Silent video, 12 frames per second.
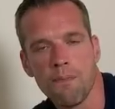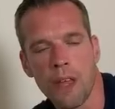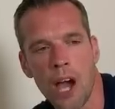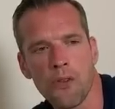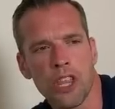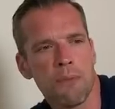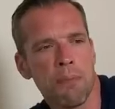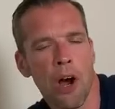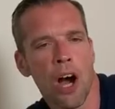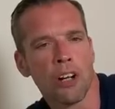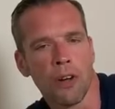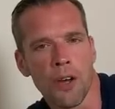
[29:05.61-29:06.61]
Healthy
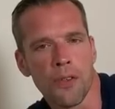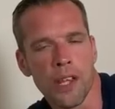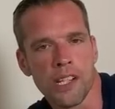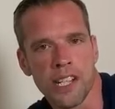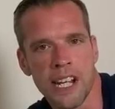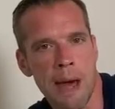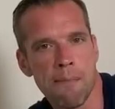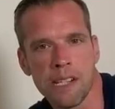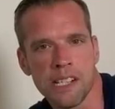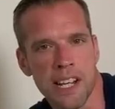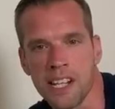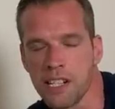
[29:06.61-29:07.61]
plant growth is the
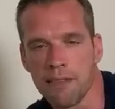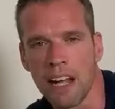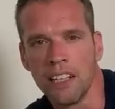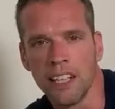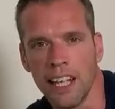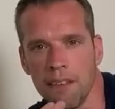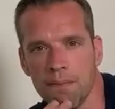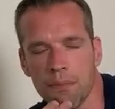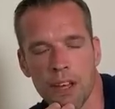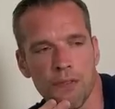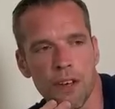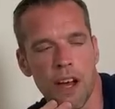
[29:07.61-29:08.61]
nemesis of algae,
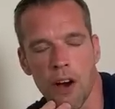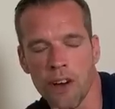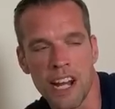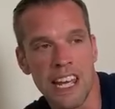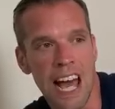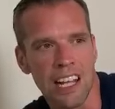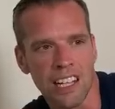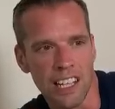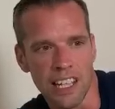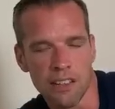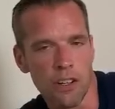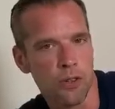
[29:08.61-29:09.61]
of any
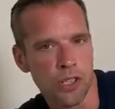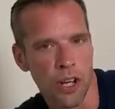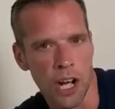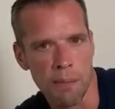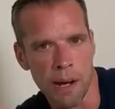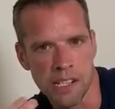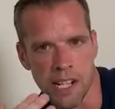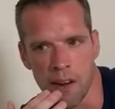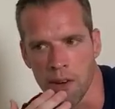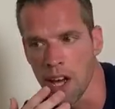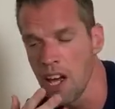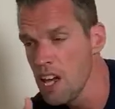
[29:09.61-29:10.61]
algae or
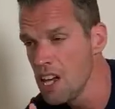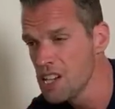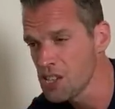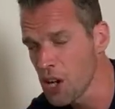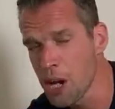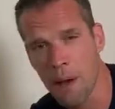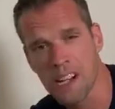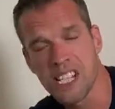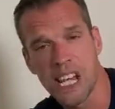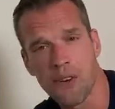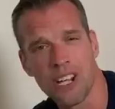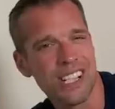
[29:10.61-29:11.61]
cyanobacteria.
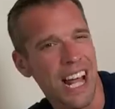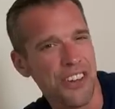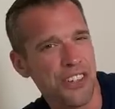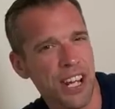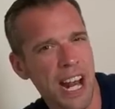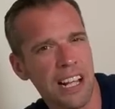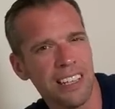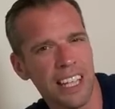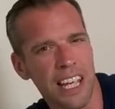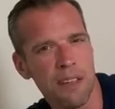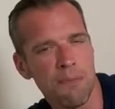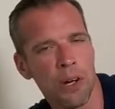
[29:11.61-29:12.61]
Cyanobacteria isn't actually an
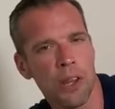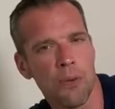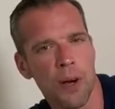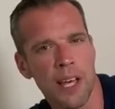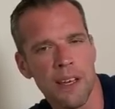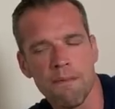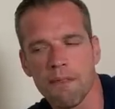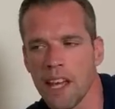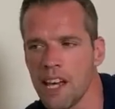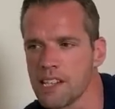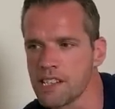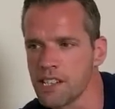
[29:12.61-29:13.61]
algae, by the way.
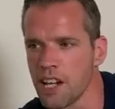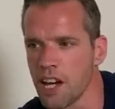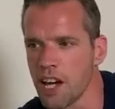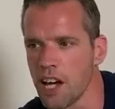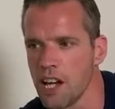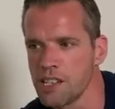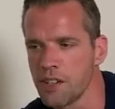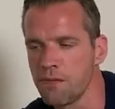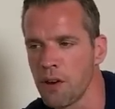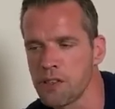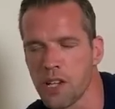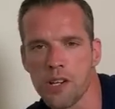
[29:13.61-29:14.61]
It's a
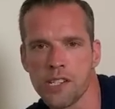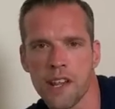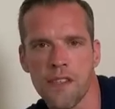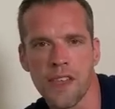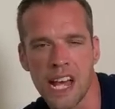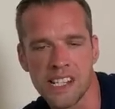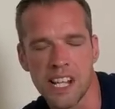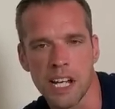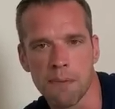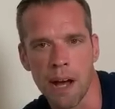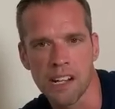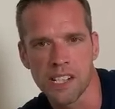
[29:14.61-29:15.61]

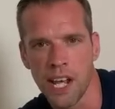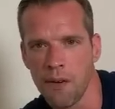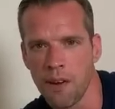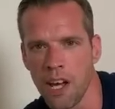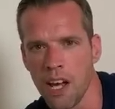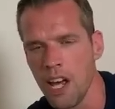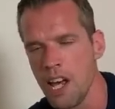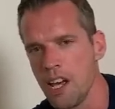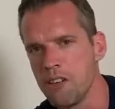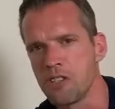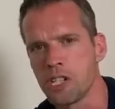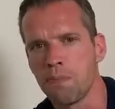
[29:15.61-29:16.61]
photosynthetic bacteria.
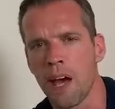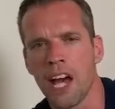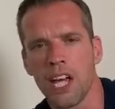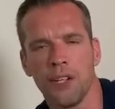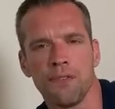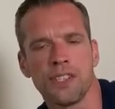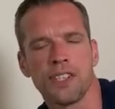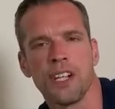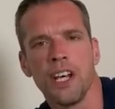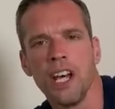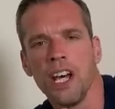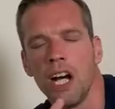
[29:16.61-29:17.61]
It just behaves
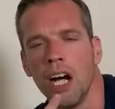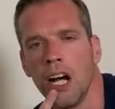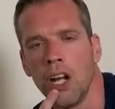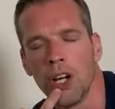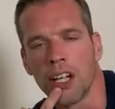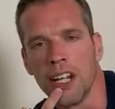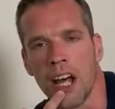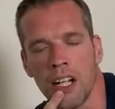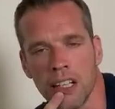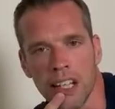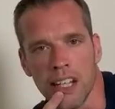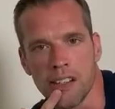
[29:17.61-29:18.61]
like an
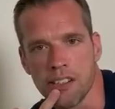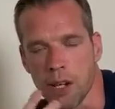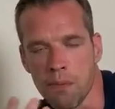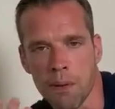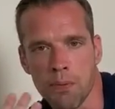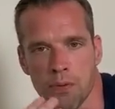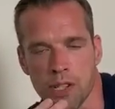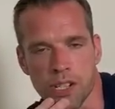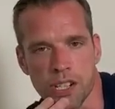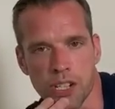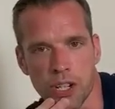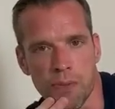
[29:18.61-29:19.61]
algae, so people just
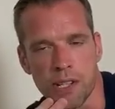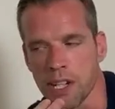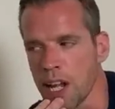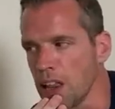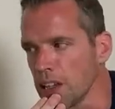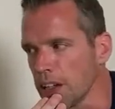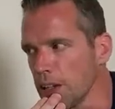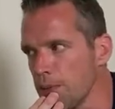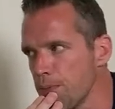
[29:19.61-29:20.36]
assume it's an algae.